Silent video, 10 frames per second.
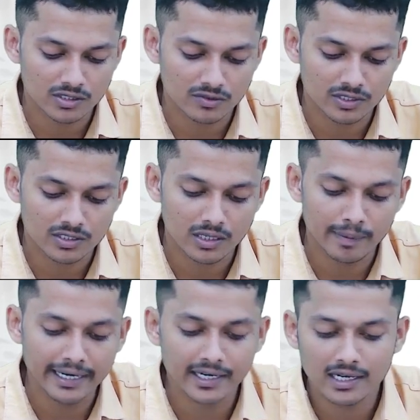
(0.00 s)
Then
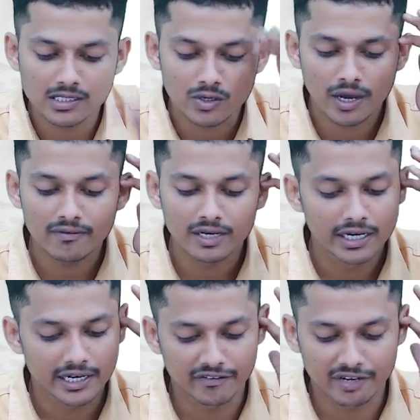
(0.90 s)
maintenance, you have
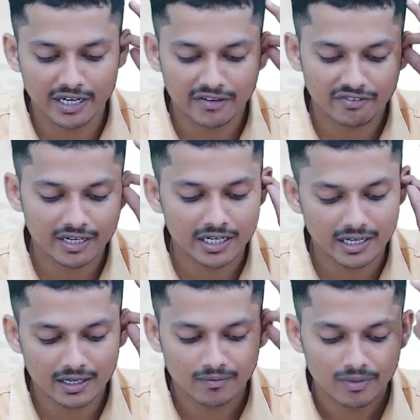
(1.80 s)
different
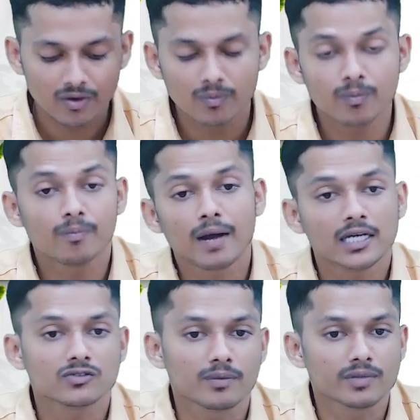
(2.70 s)

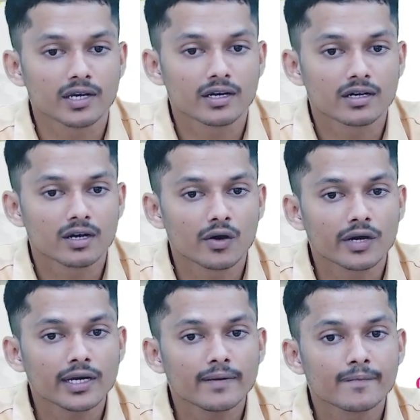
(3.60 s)
parts from there. Okay.